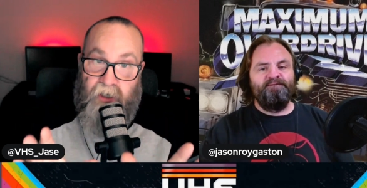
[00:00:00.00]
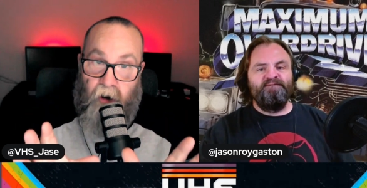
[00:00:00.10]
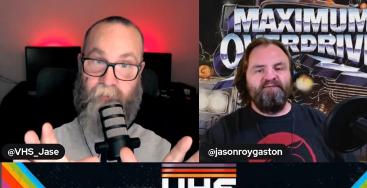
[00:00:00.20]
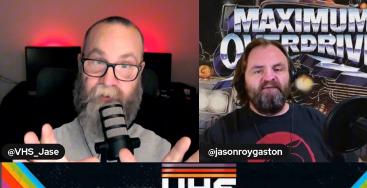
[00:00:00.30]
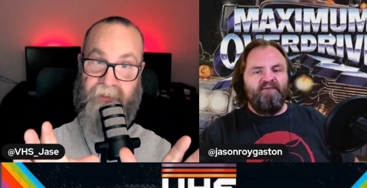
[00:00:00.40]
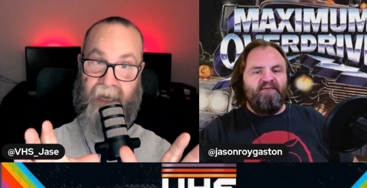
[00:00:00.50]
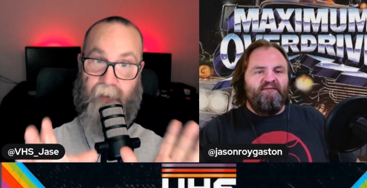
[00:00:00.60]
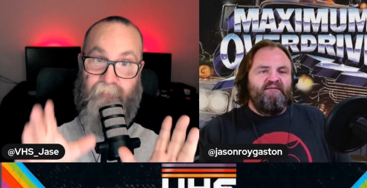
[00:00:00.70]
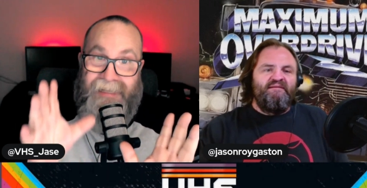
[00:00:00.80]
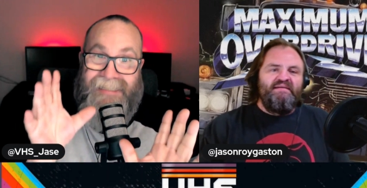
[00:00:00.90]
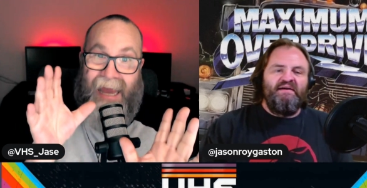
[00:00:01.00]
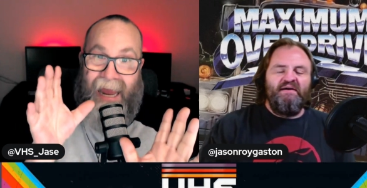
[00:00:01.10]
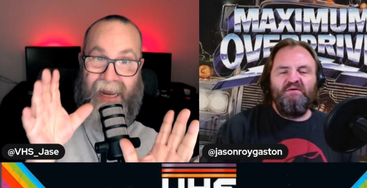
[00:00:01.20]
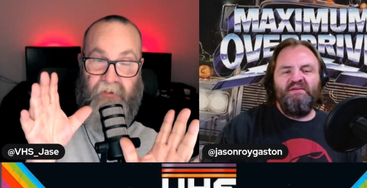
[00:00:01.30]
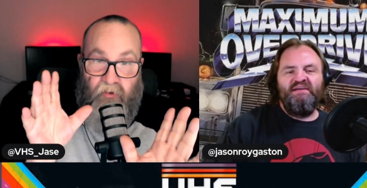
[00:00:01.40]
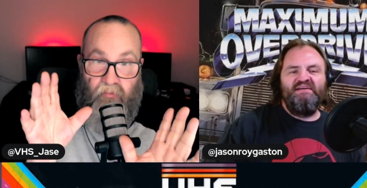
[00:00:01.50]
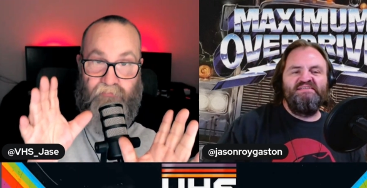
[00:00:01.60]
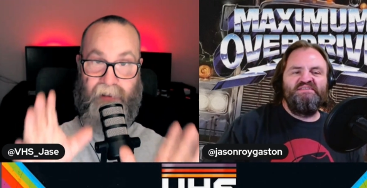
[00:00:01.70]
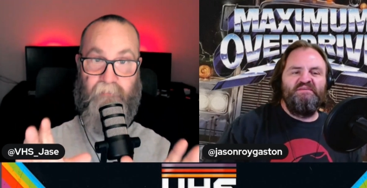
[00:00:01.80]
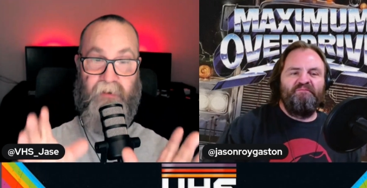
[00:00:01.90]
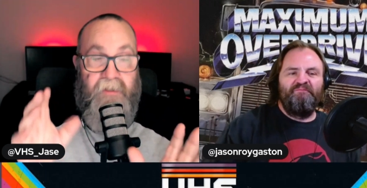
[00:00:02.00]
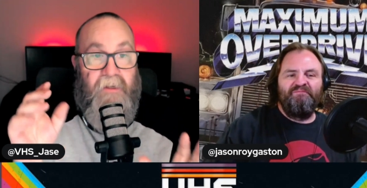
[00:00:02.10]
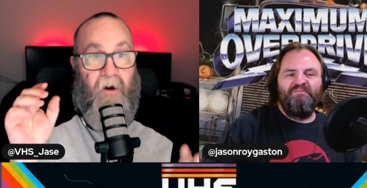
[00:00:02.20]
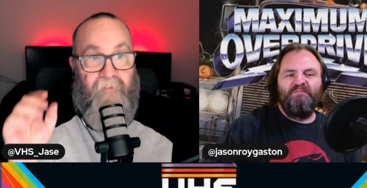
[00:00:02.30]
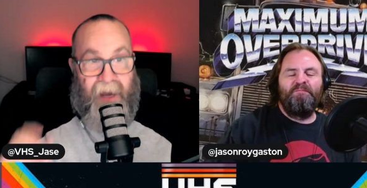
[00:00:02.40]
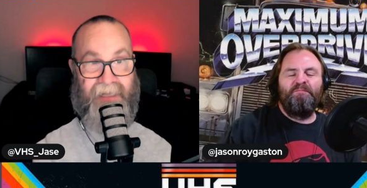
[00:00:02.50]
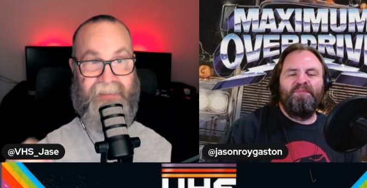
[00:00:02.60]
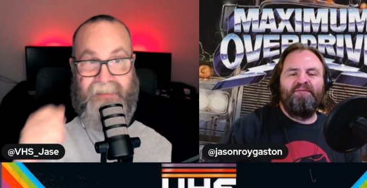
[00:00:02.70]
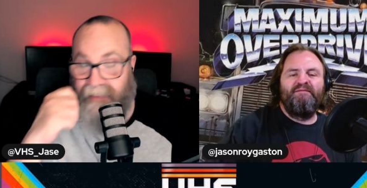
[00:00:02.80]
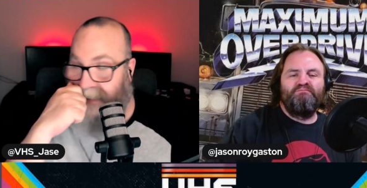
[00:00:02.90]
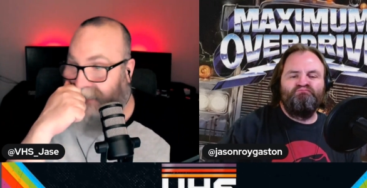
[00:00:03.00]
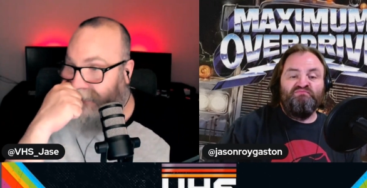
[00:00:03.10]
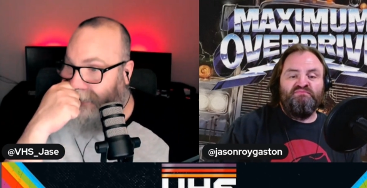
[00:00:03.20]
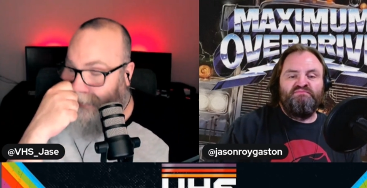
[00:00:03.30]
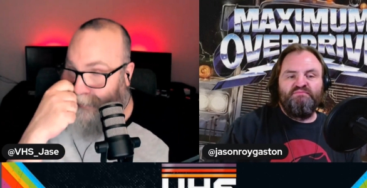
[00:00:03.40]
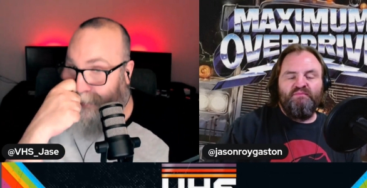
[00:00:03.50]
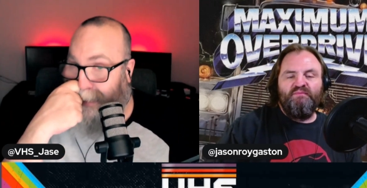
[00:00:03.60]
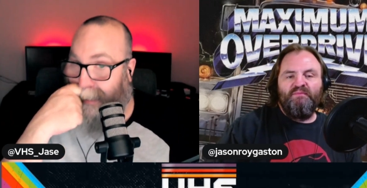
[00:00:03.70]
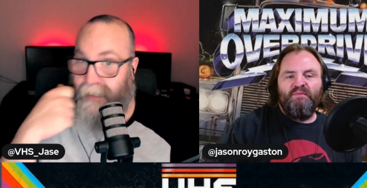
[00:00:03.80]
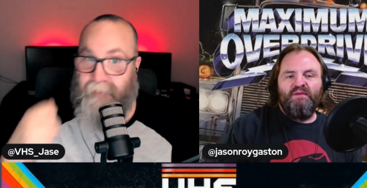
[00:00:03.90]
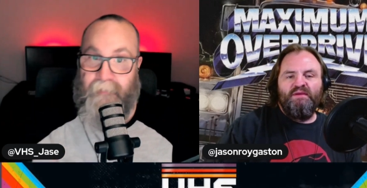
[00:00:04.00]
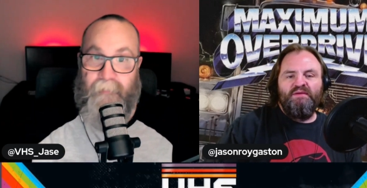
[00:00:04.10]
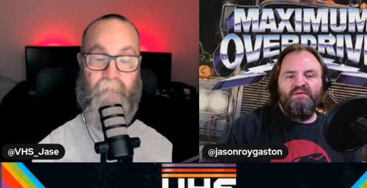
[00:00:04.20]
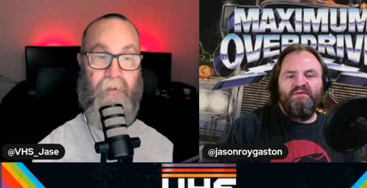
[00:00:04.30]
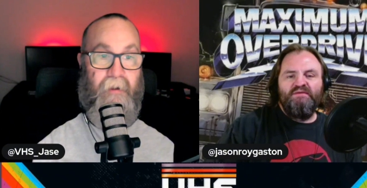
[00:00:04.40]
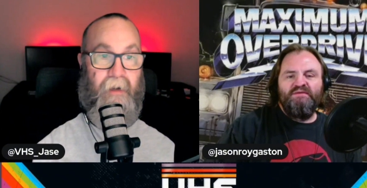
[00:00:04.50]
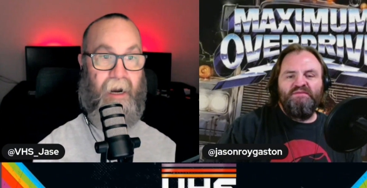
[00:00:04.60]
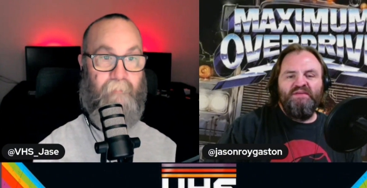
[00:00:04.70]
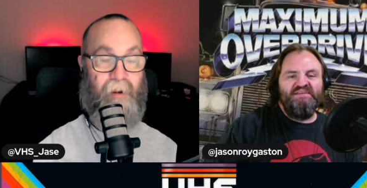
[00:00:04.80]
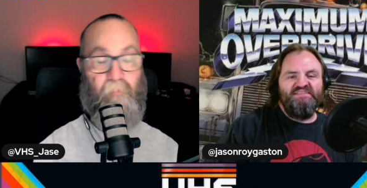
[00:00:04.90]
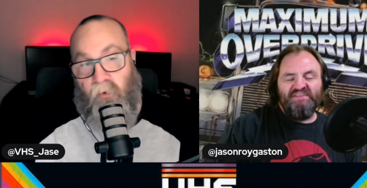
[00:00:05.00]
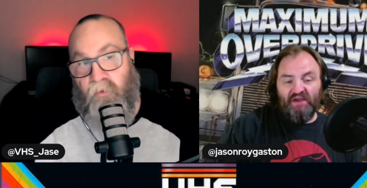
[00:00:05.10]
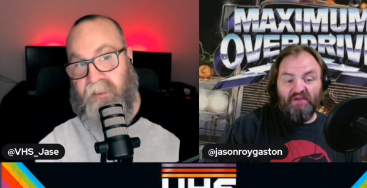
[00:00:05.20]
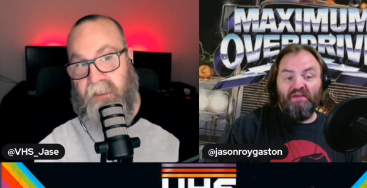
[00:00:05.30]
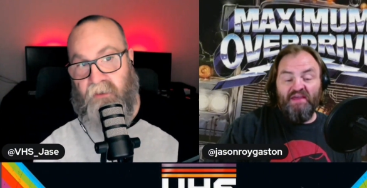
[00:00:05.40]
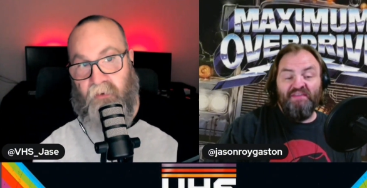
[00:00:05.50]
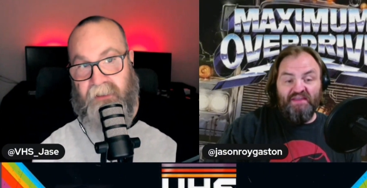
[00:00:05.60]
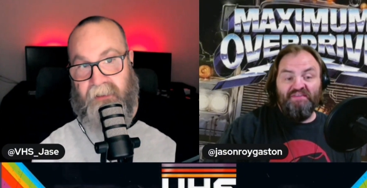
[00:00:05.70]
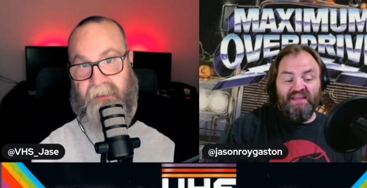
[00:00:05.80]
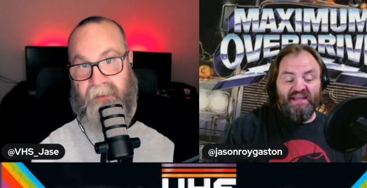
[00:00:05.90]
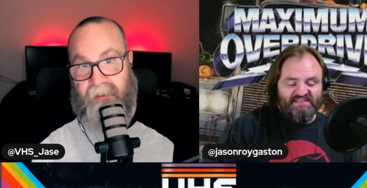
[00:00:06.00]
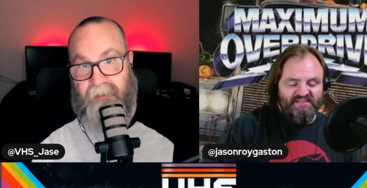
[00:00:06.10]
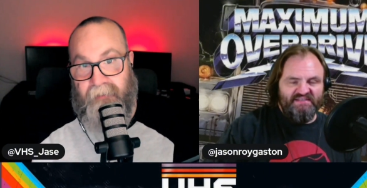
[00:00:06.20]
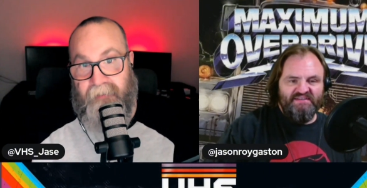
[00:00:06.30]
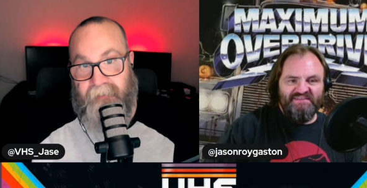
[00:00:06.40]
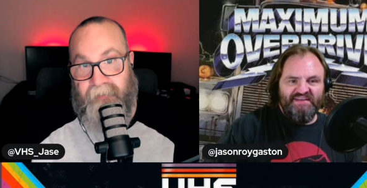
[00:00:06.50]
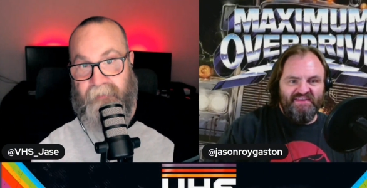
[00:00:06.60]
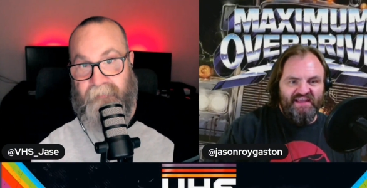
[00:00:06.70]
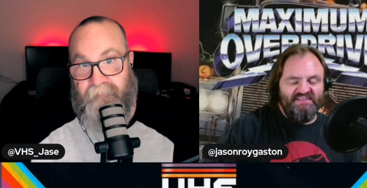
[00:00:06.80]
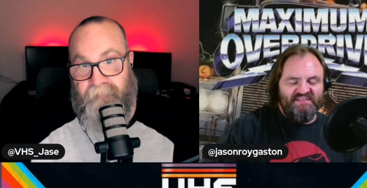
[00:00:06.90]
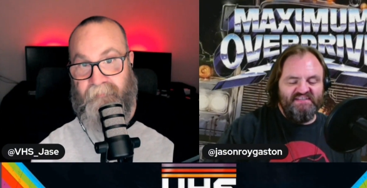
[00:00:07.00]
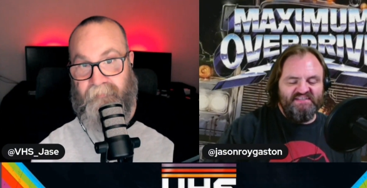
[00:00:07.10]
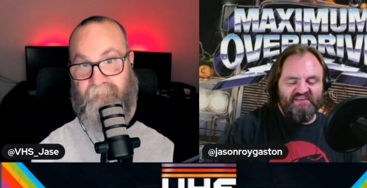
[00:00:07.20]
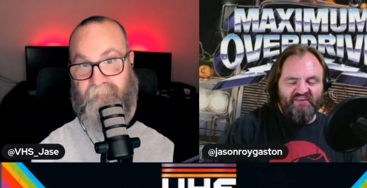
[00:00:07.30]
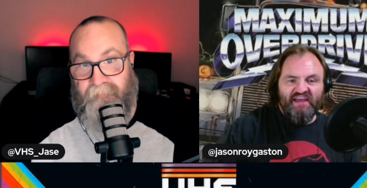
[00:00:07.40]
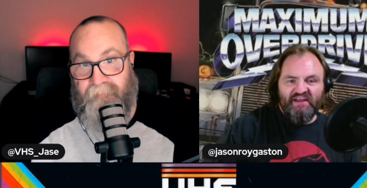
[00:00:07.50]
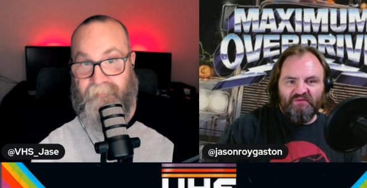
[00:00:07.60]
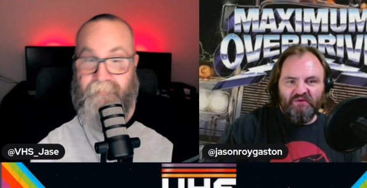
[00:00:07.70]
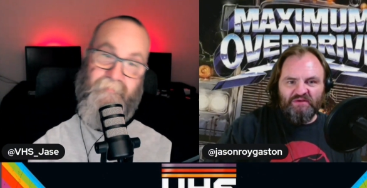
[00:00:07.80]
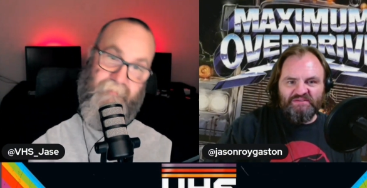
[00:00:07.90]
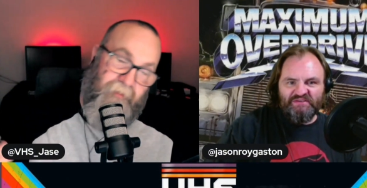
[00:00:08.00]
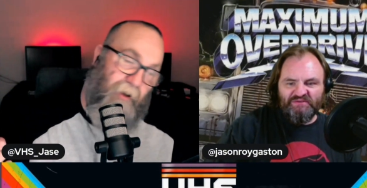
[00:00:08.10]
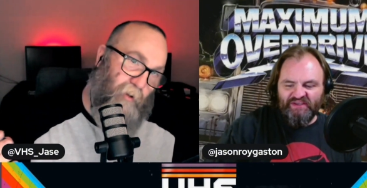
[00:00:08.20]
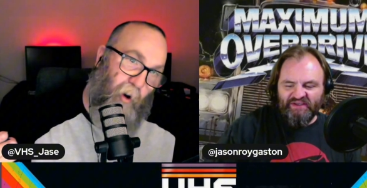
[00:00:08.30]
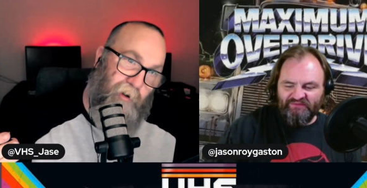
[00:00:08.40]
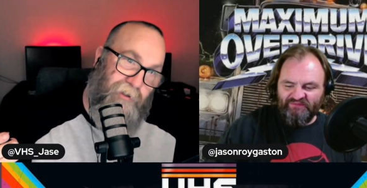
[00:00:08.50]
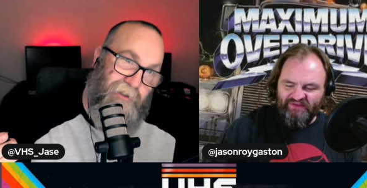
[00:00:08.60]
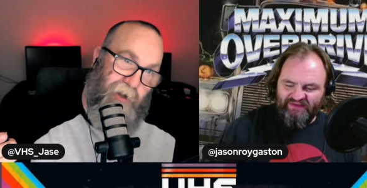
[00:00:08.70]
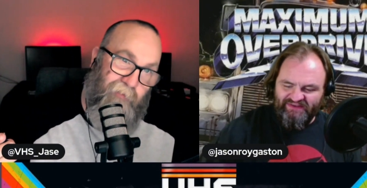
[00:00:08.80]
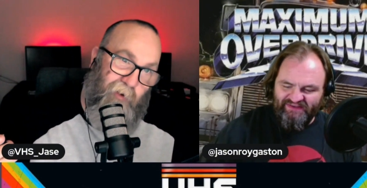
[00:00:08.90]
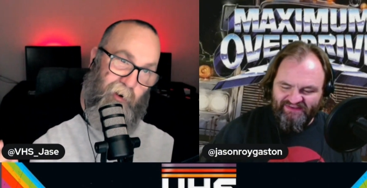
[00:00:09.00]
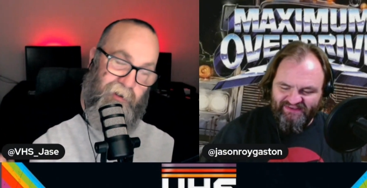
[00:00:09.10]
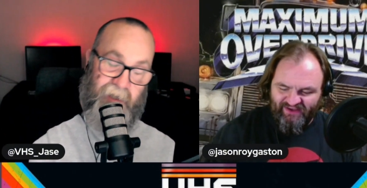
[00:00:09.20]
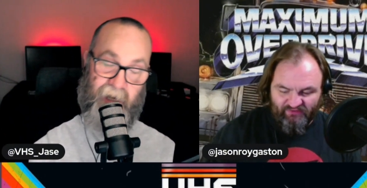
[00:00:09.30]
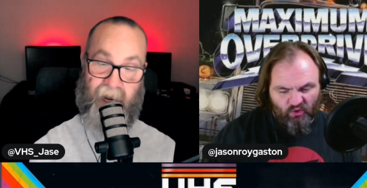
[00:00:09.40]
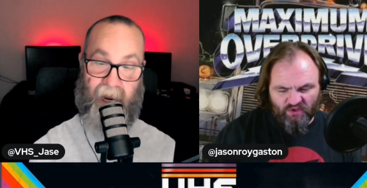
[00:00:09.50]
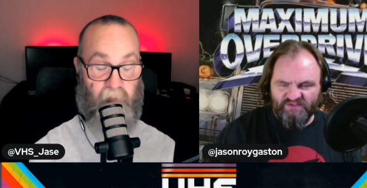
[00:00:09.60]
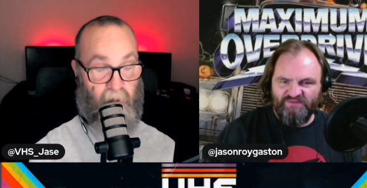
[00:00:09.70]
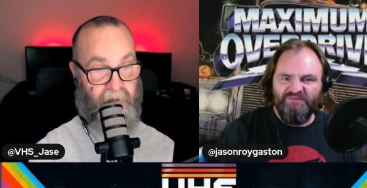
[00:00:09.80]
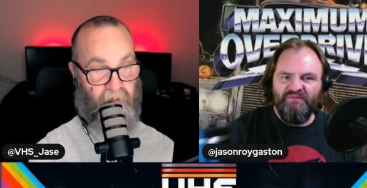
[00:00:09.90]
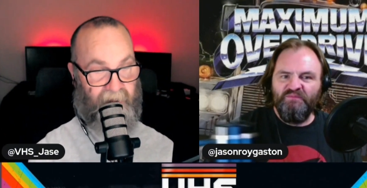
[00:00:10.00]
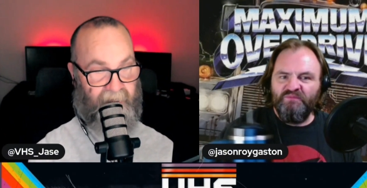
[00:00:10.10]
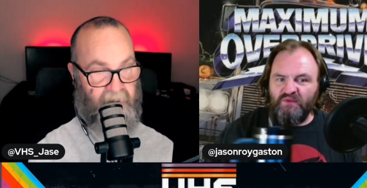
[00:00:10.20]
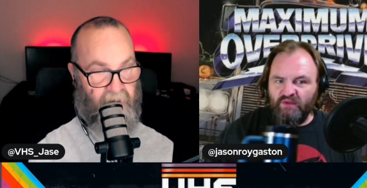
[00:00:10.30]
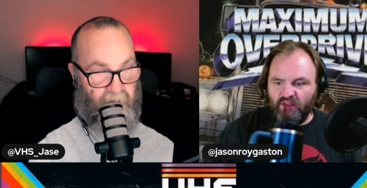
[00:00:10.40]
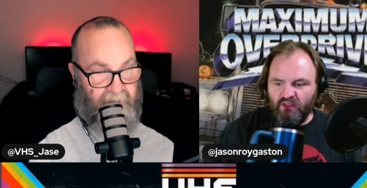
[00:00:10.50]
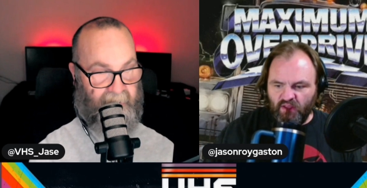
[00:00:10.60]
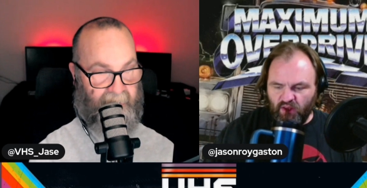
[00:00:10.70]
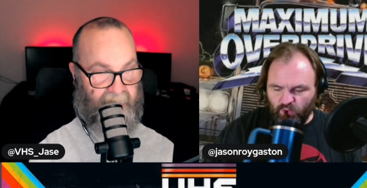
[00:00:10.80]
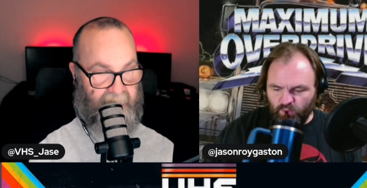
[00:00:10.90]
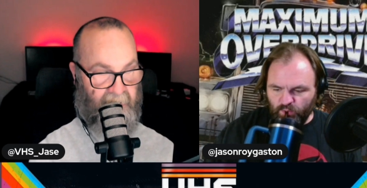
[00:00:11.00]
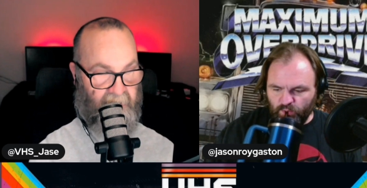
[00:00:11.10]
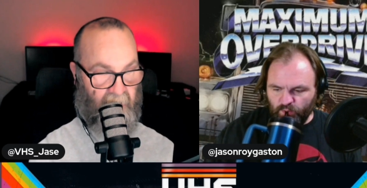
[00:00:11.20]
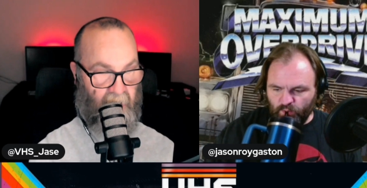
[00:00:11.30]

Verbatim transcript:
Speaker 1: opens up is oh yes members of ACDC in there. Uh, yes, and what was uh, interesting
Speaker 2: in the, AC, in the ACDC van also.
Speaker 1: Of course, of course, of course. And what was really interesting is